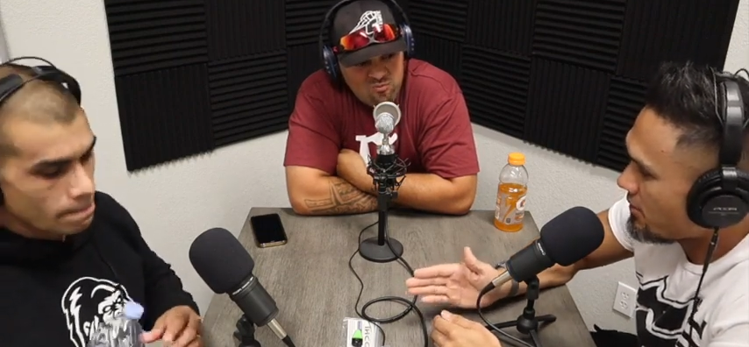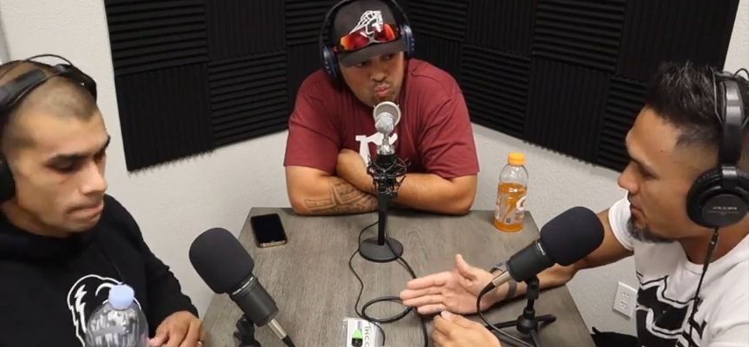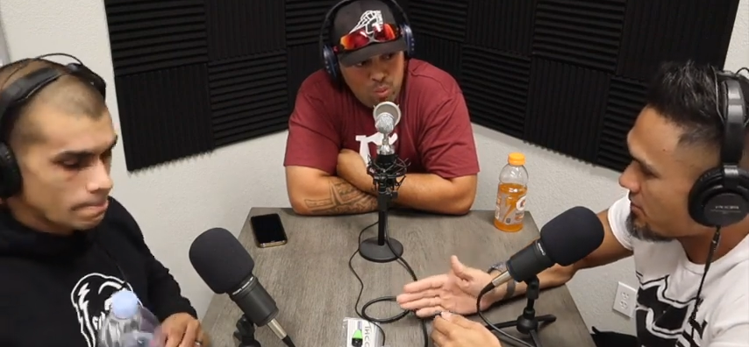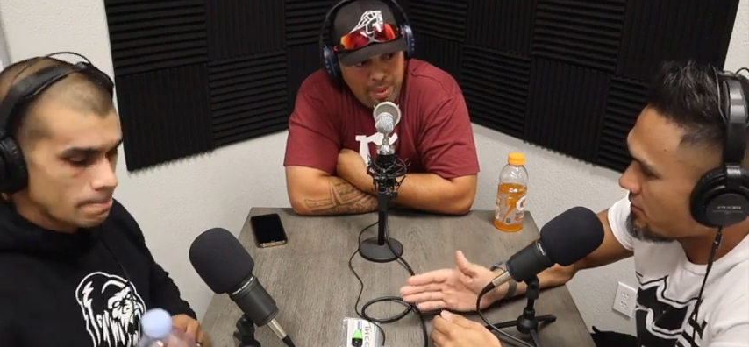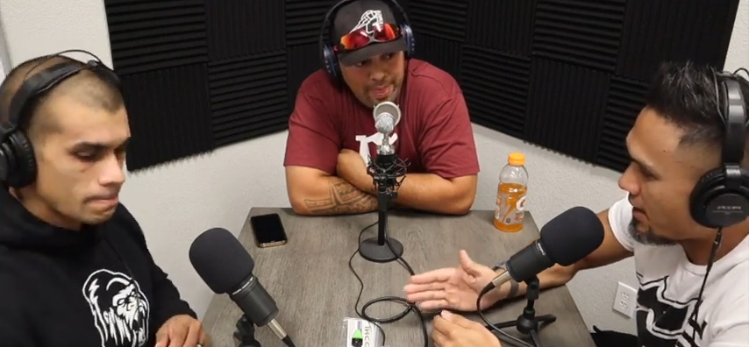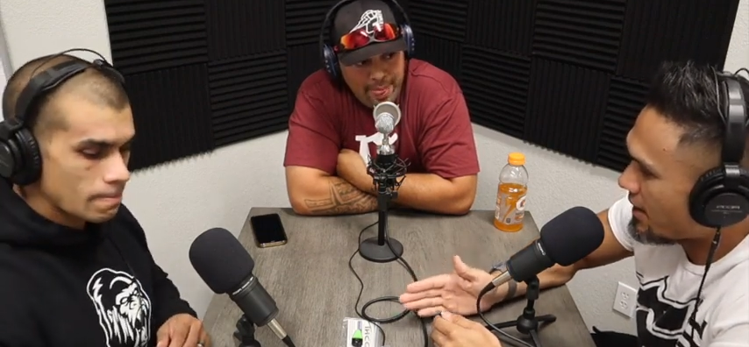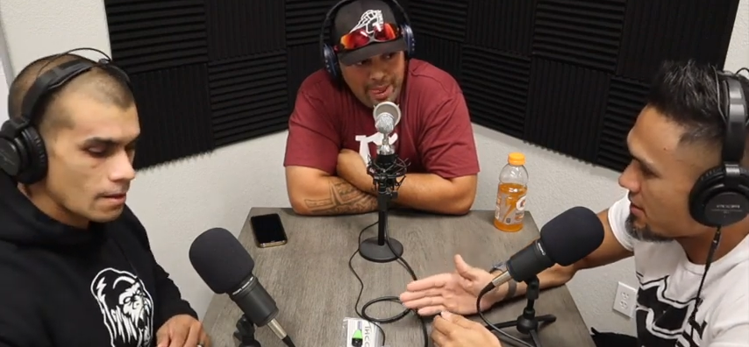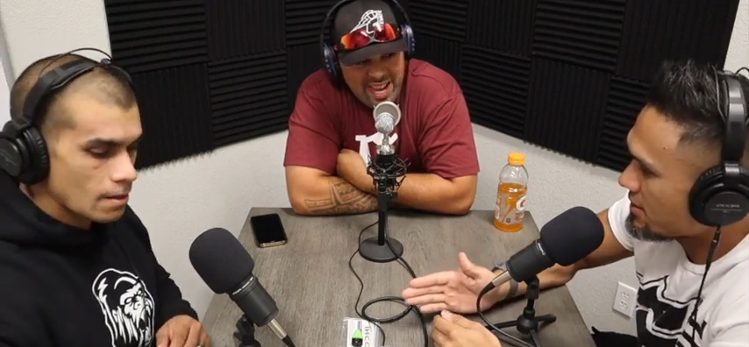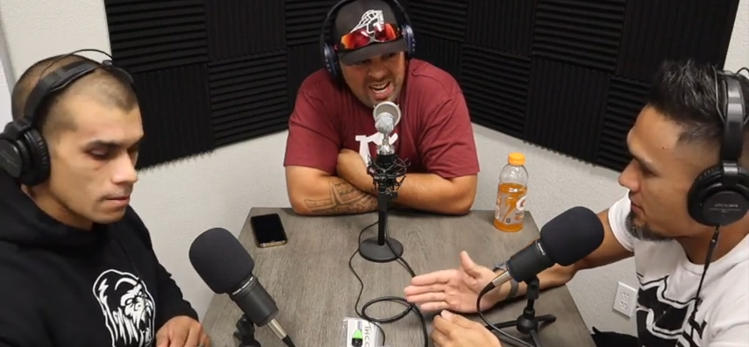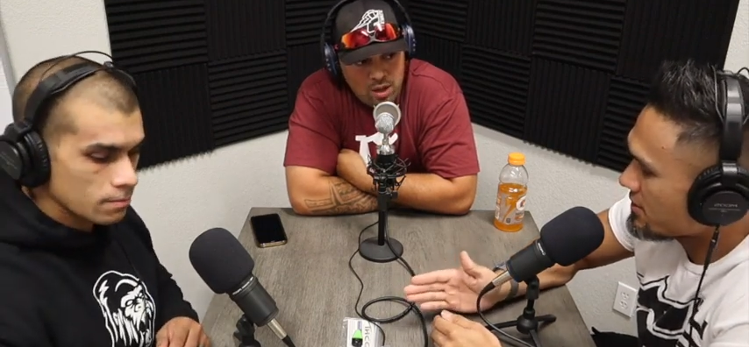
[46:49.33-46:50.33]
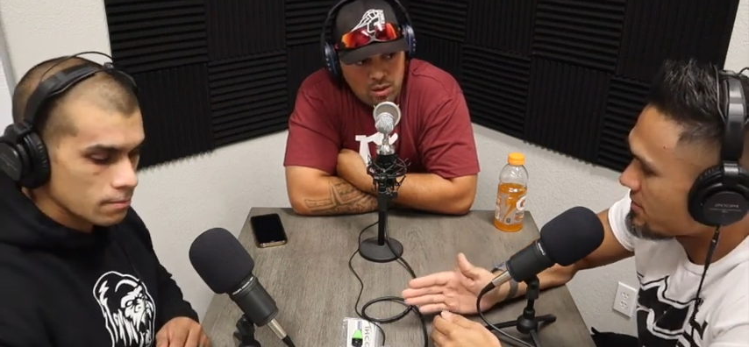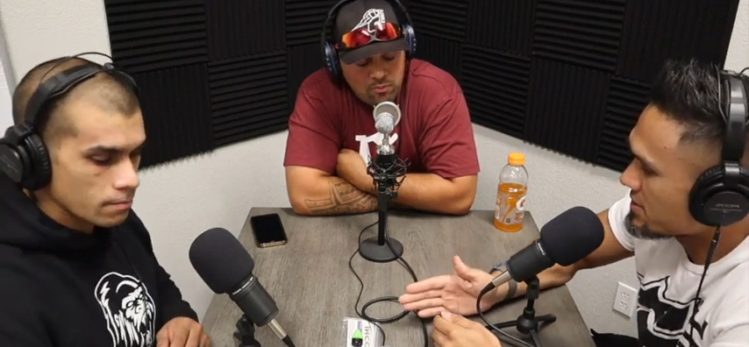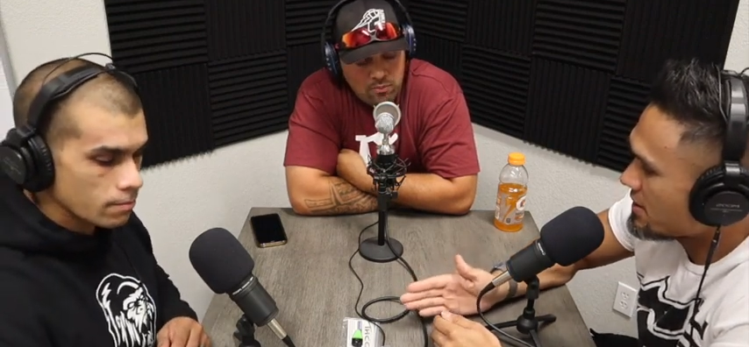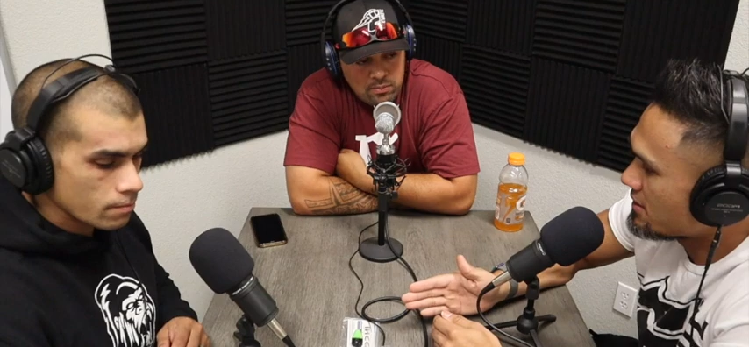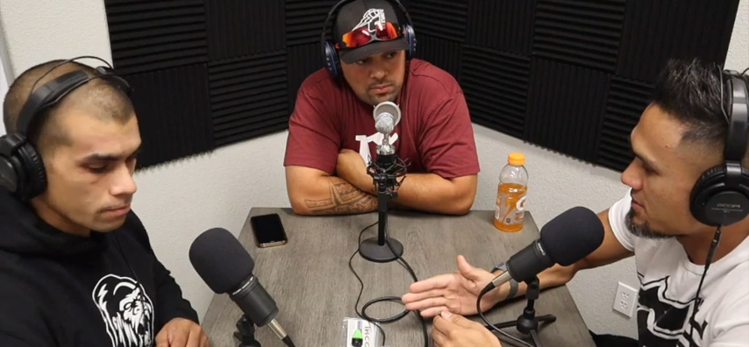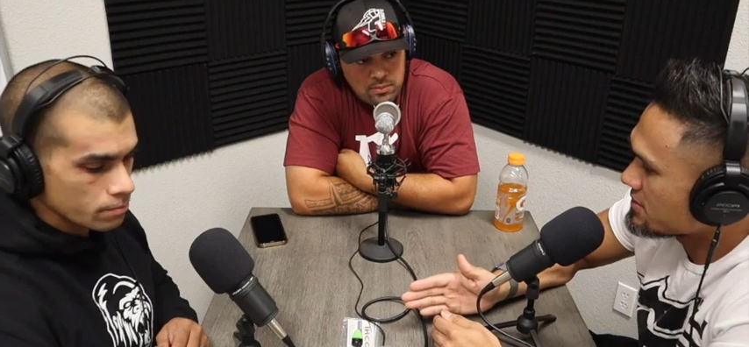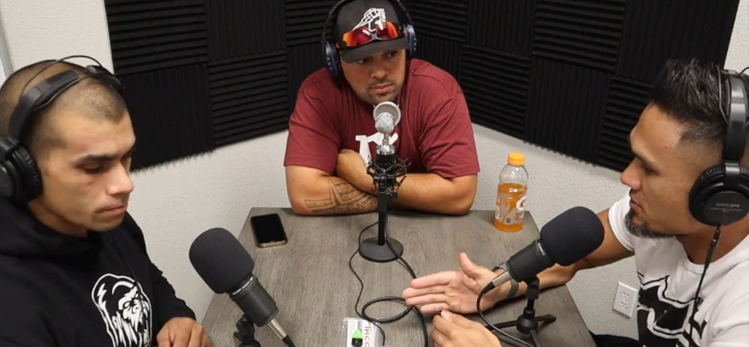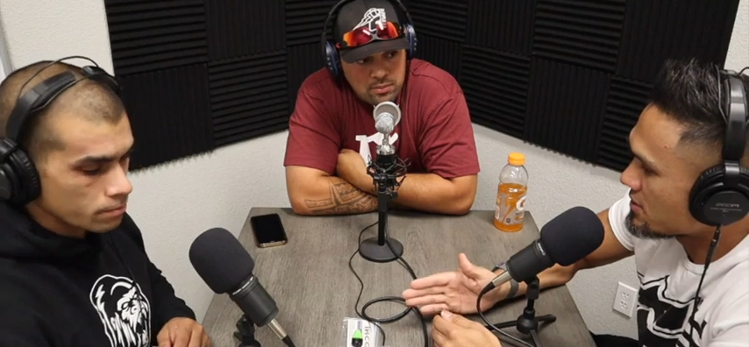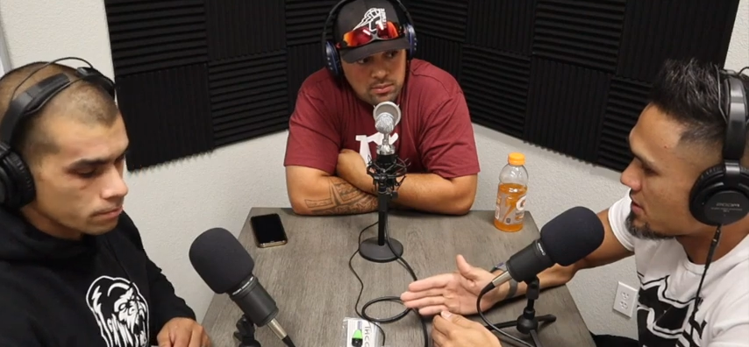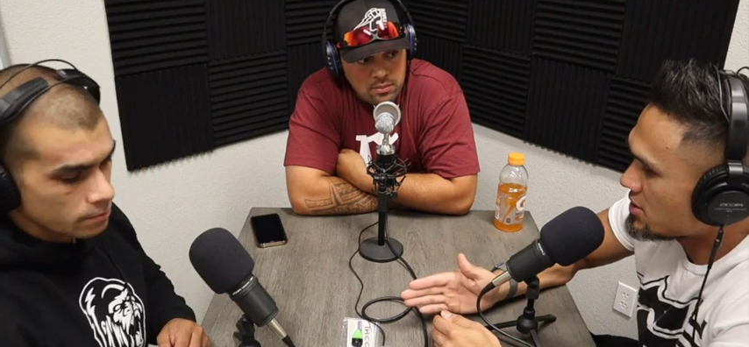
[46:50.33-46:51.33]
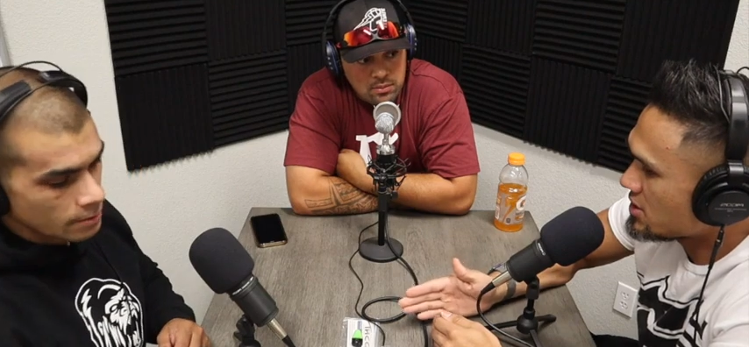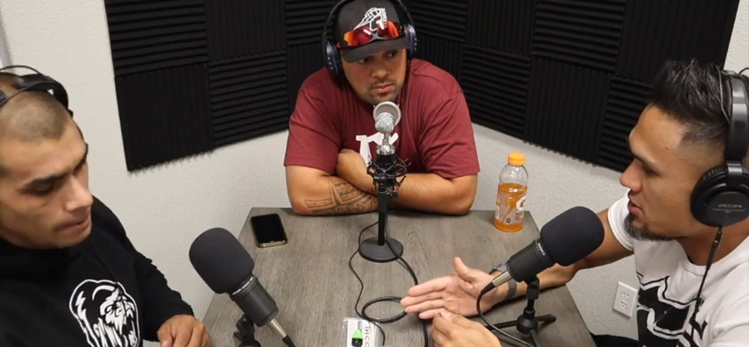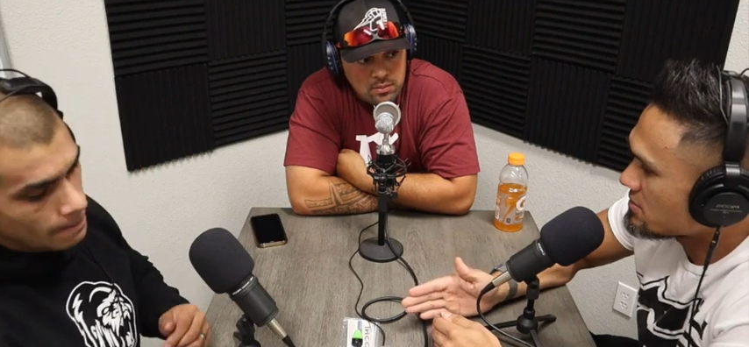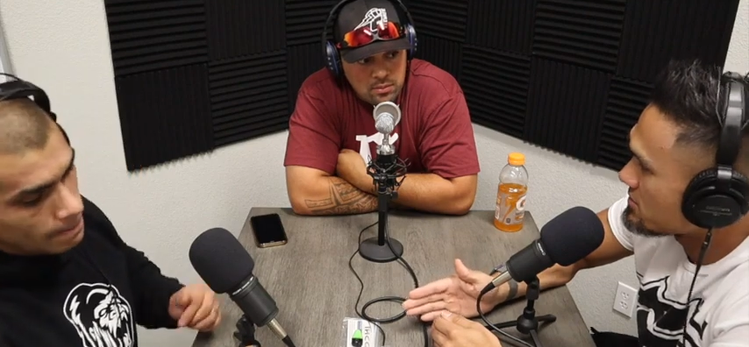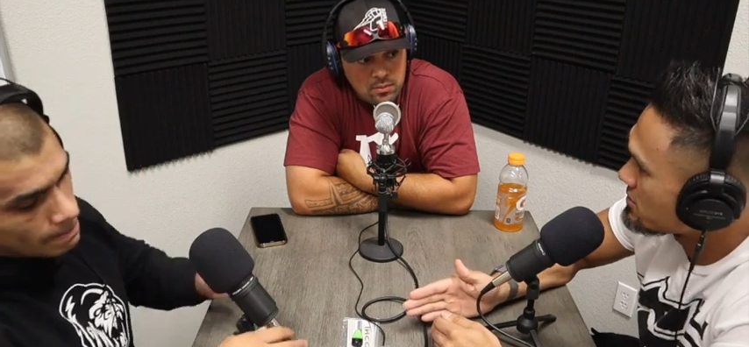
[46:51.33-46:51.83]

Speaker 1: part of reality for themselves is going to teach them